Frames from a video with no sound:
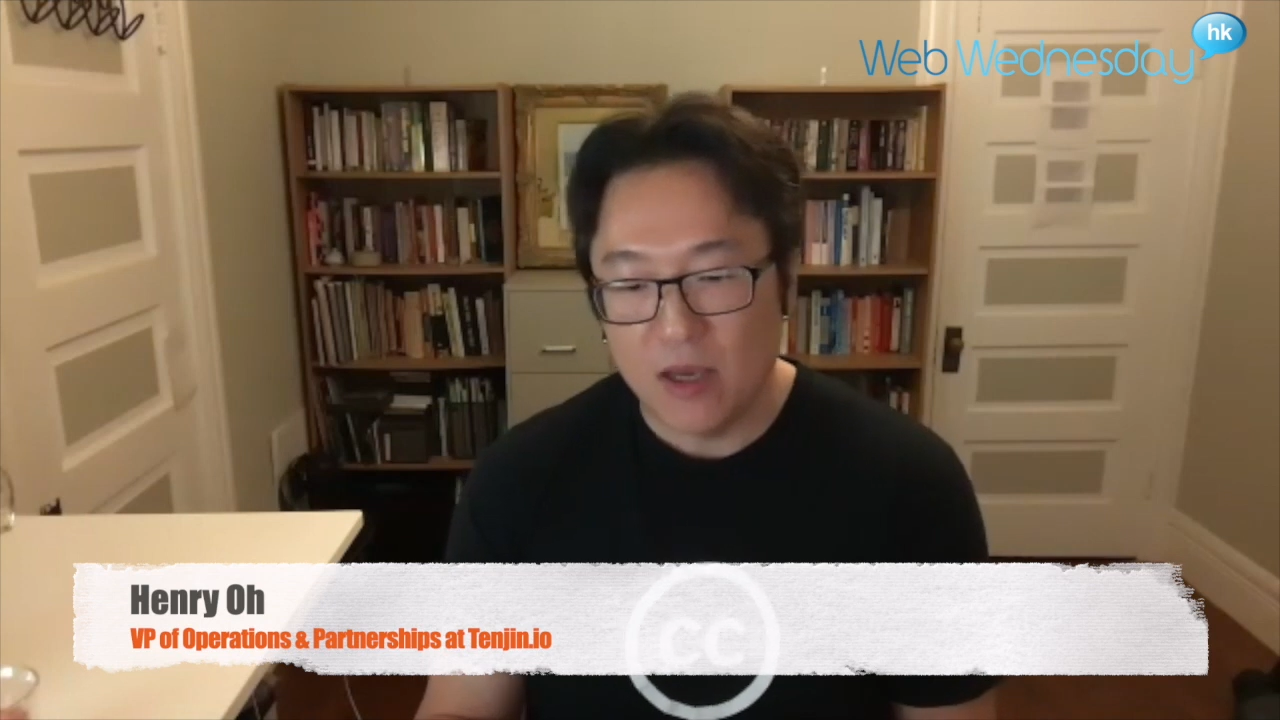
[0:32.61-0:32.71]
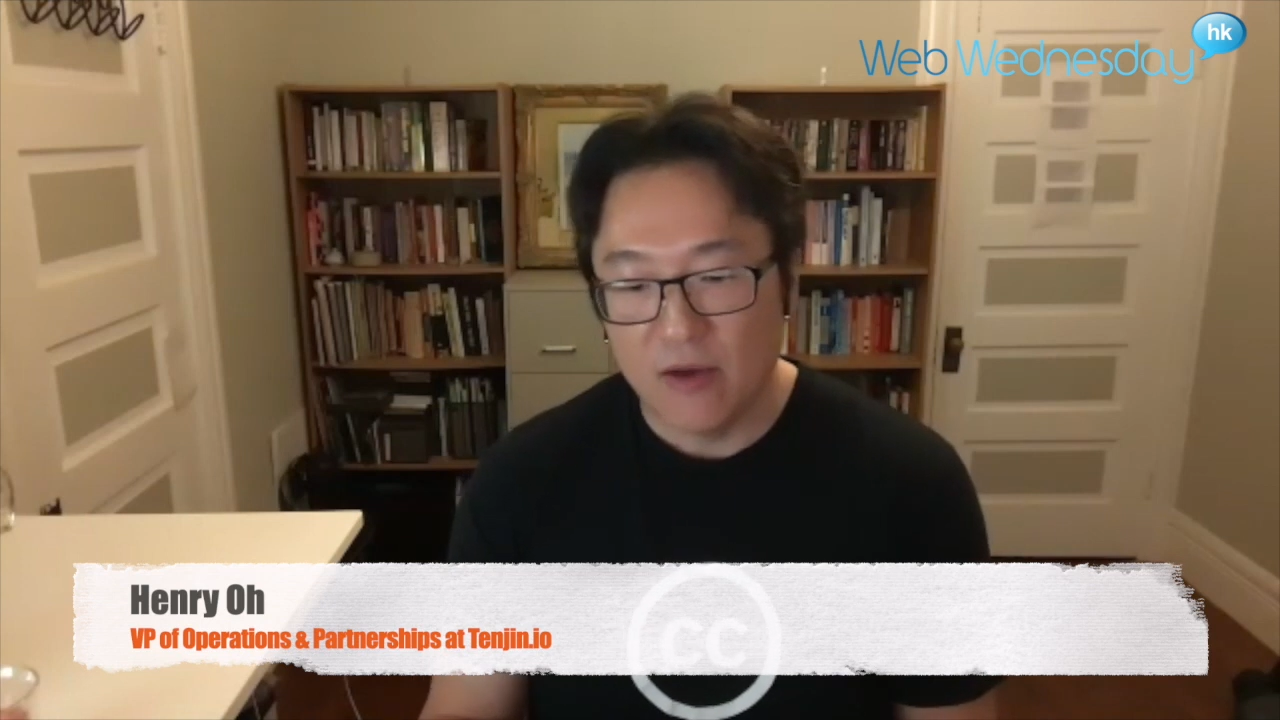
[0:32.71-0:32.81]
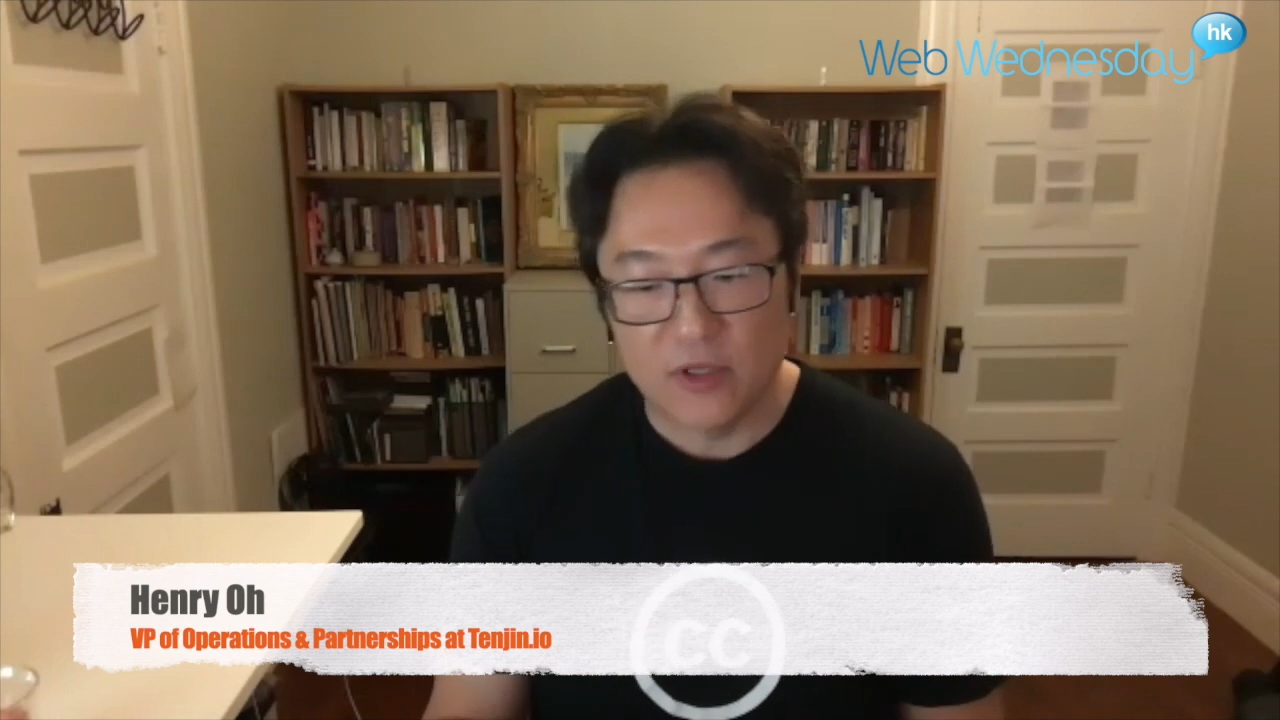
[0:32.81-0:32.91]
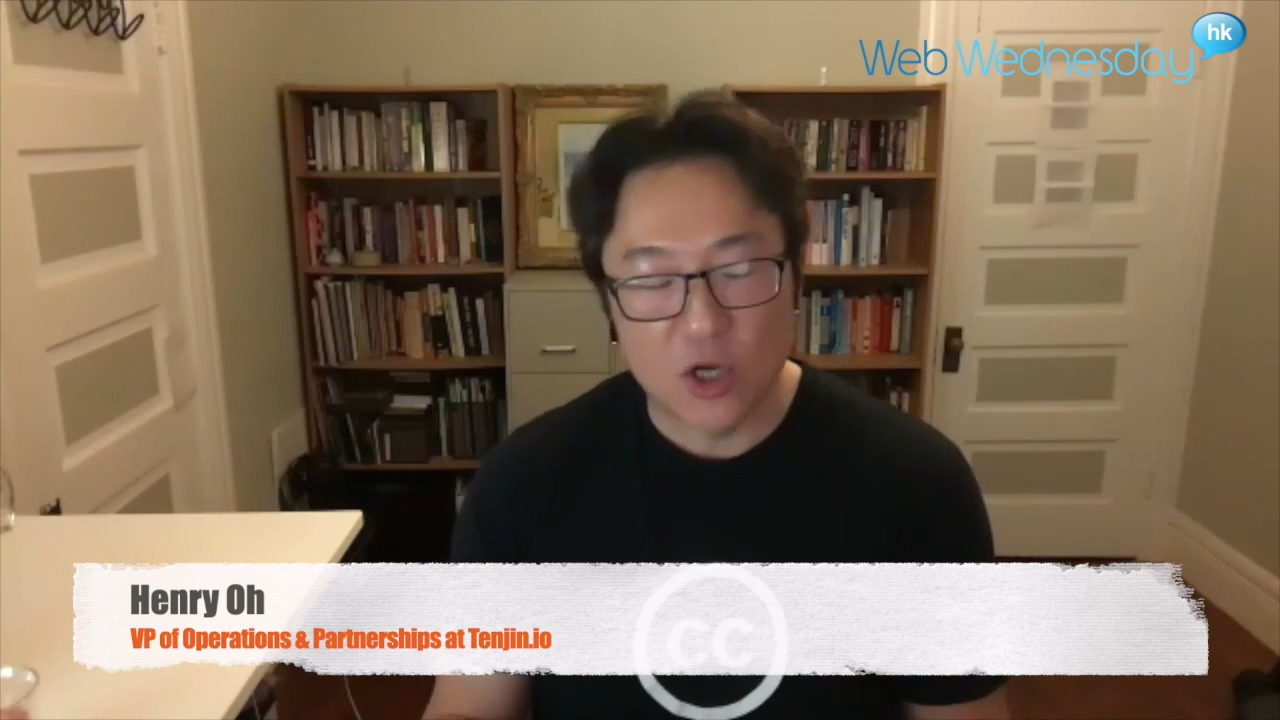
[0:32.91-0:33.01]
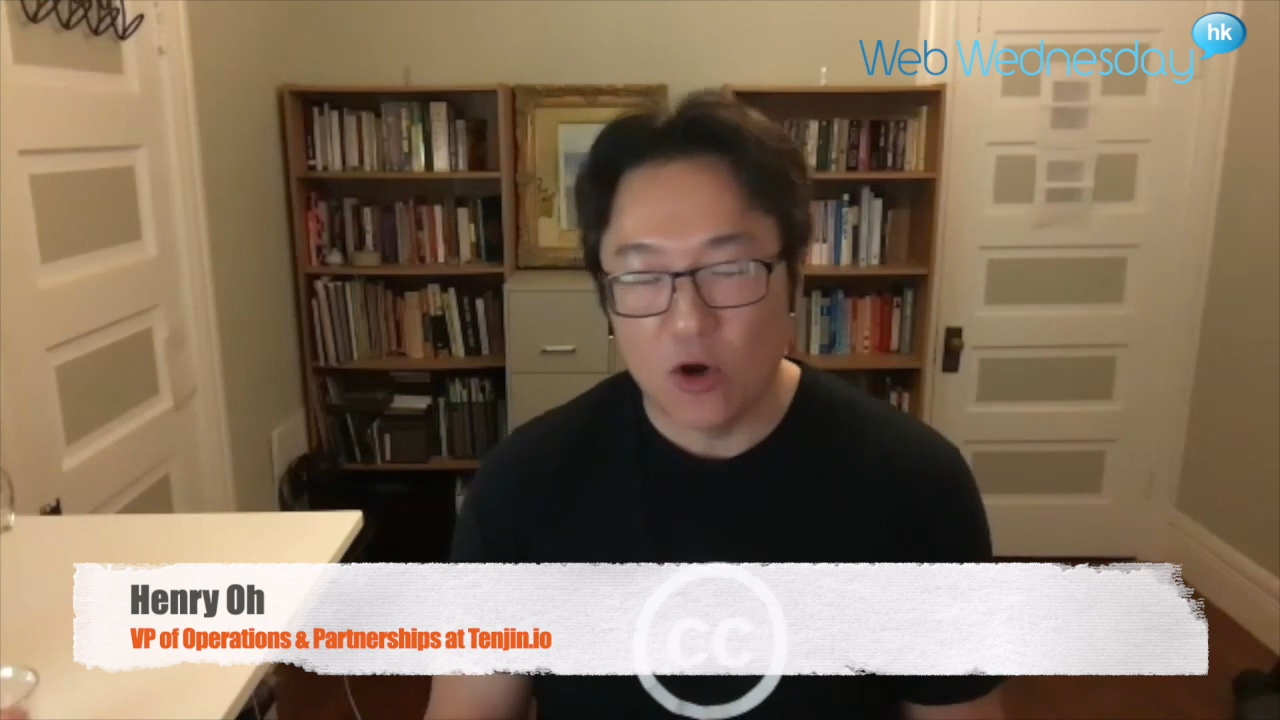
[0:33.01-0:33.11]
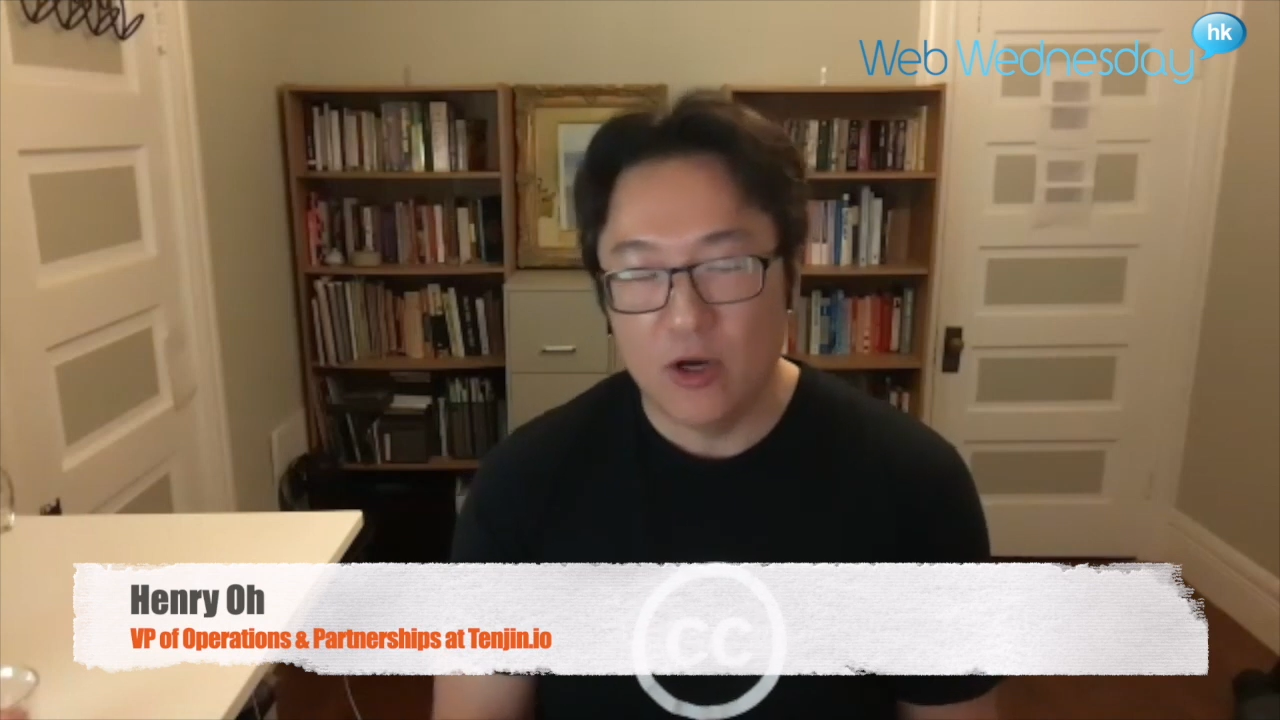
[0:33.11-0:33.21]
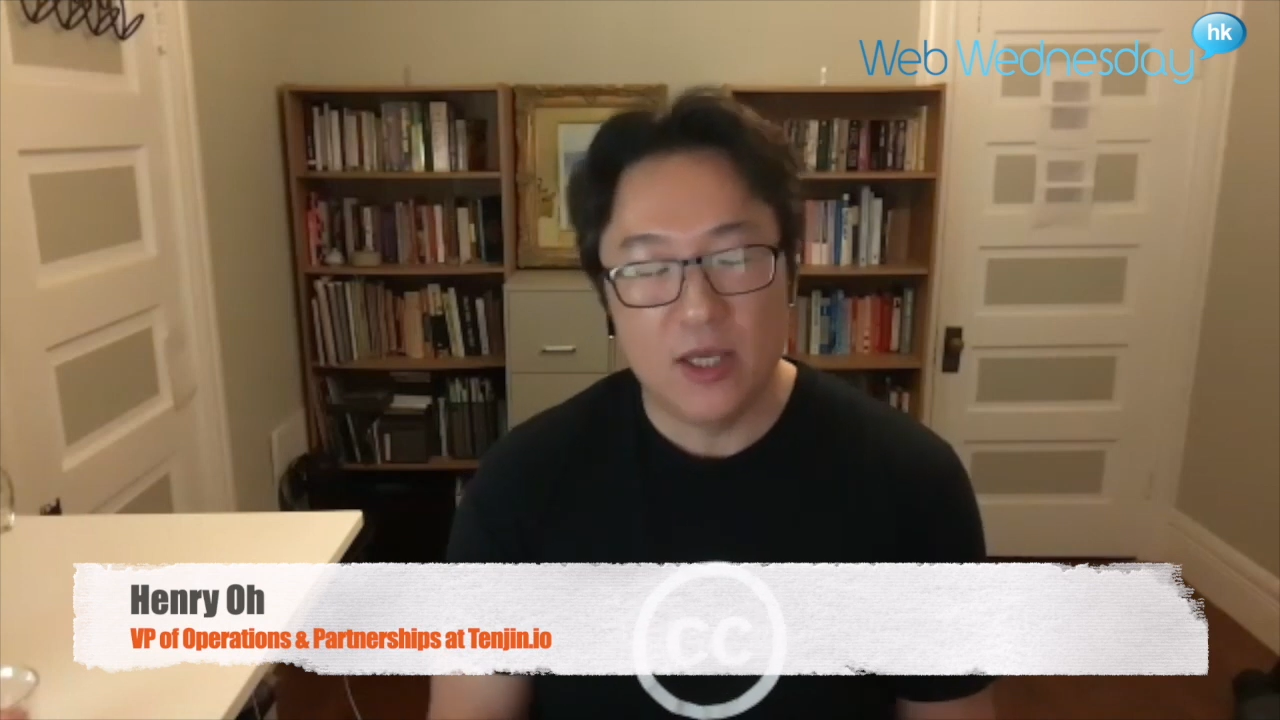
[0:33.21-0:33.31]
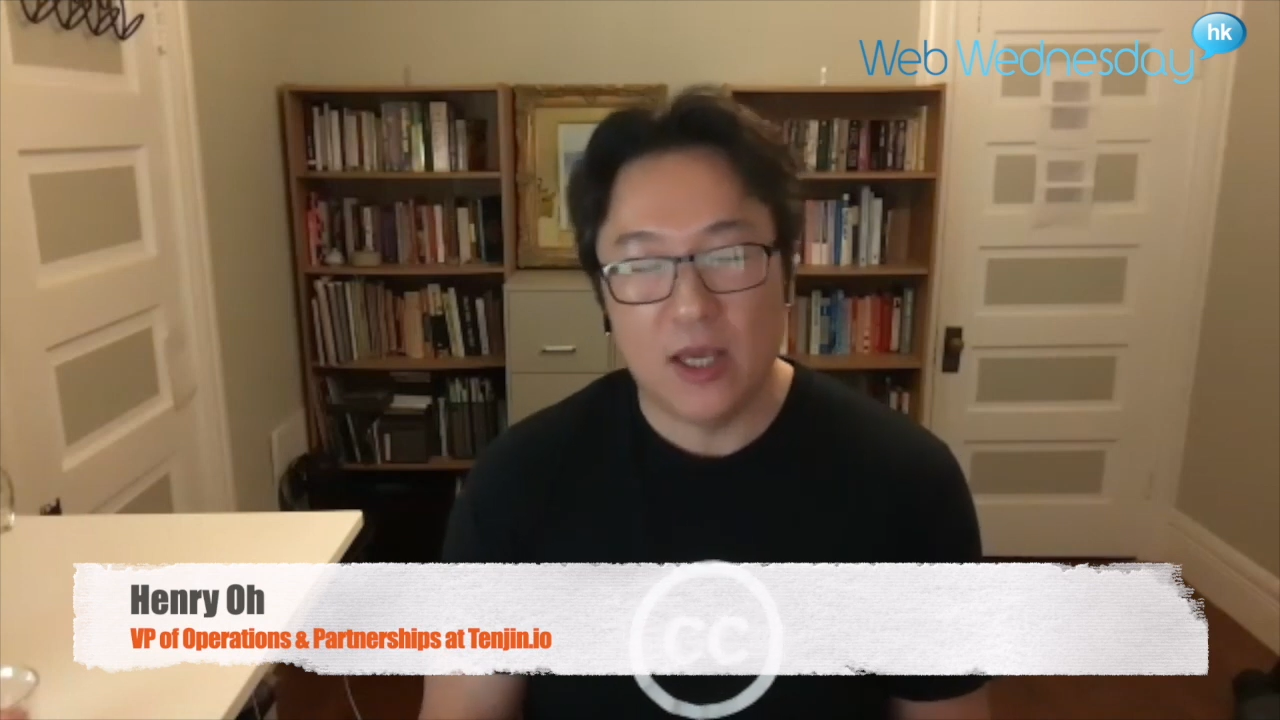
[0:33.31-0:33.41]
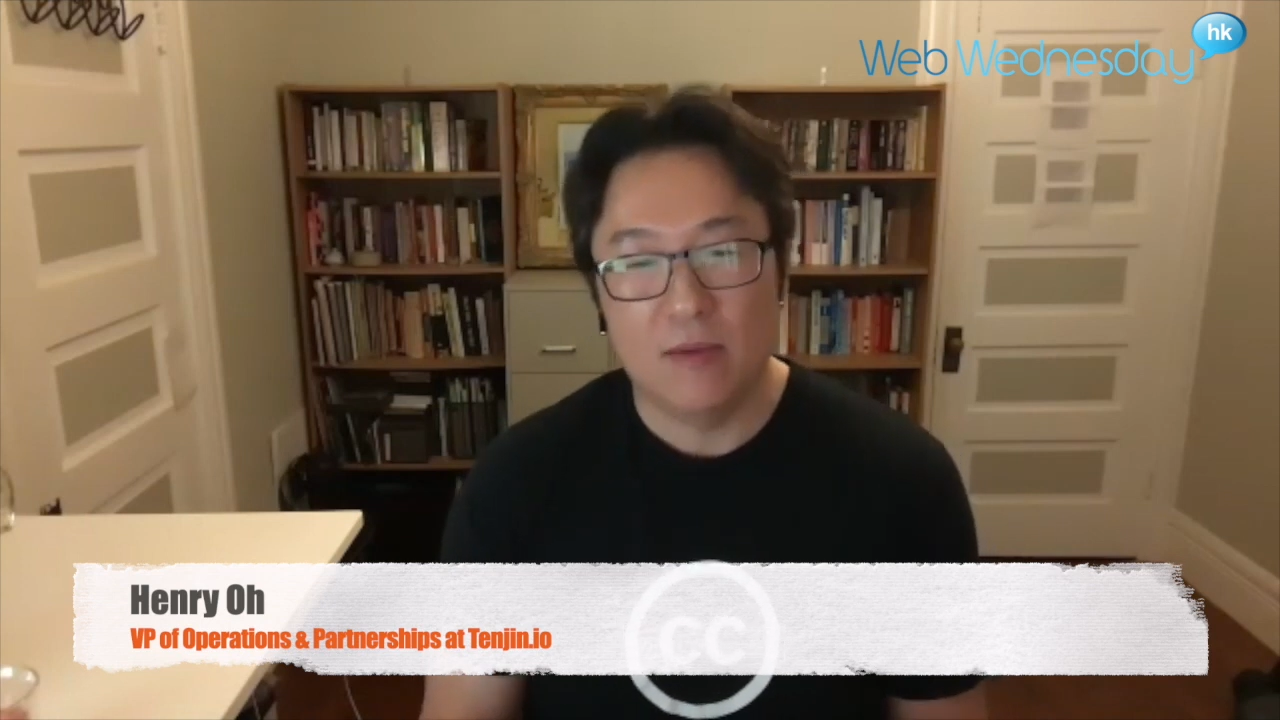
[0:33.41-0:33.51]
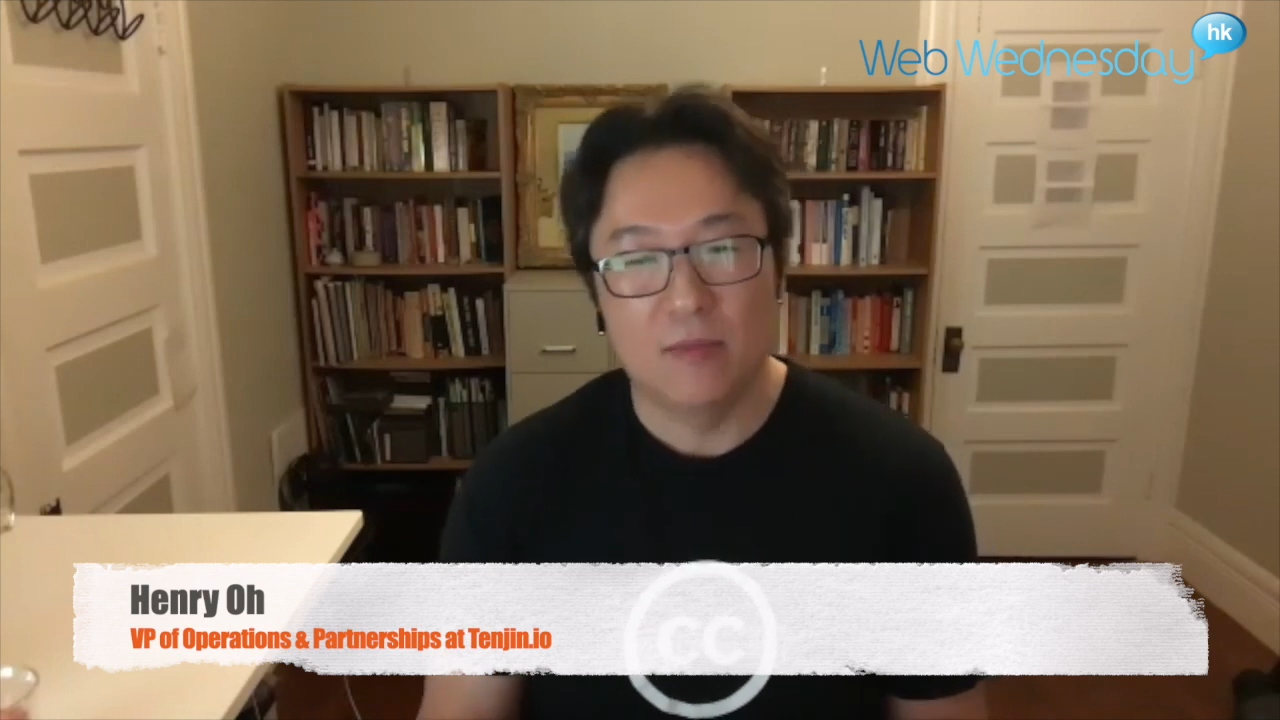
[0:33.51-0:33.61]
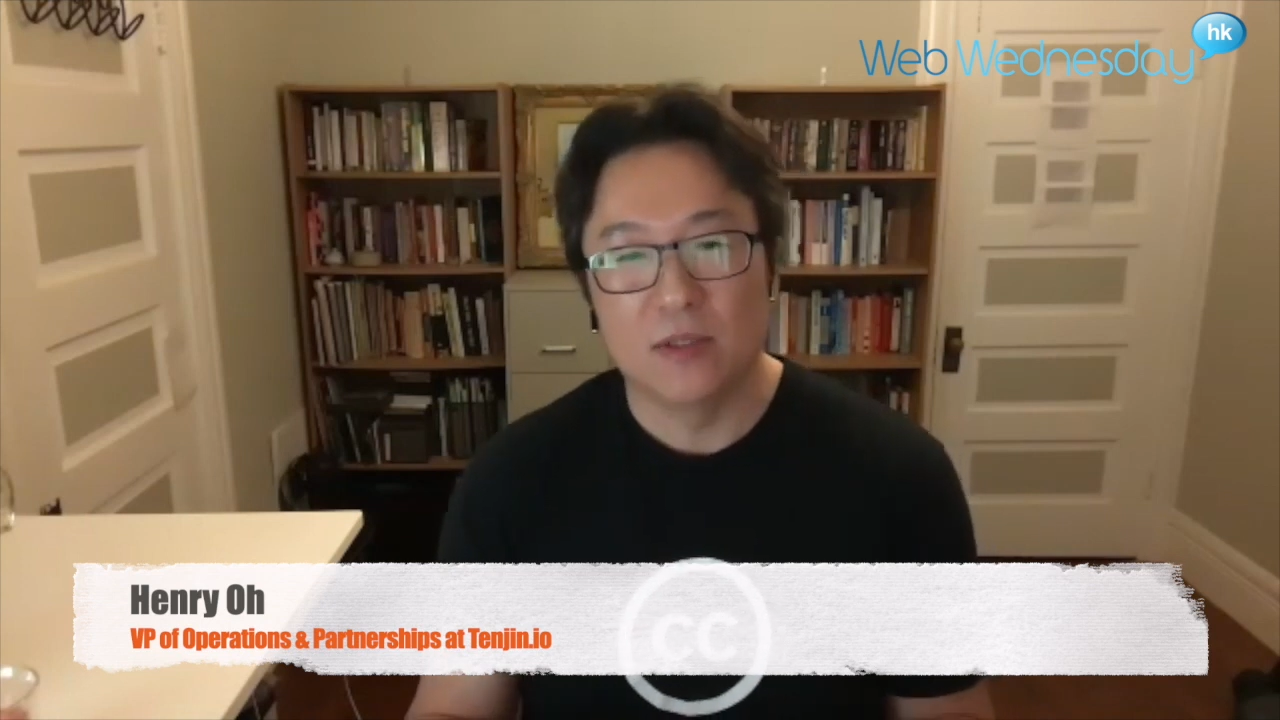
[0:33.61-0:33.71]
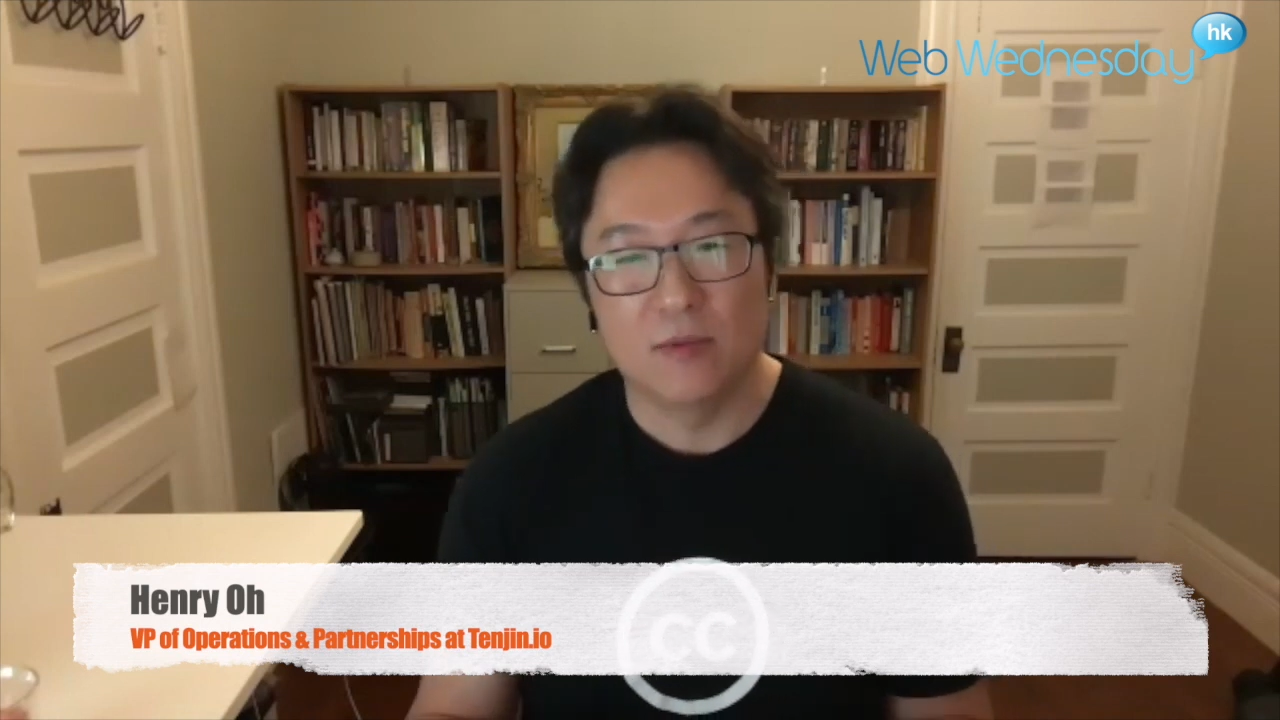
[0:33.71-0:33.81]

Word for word: Atari games,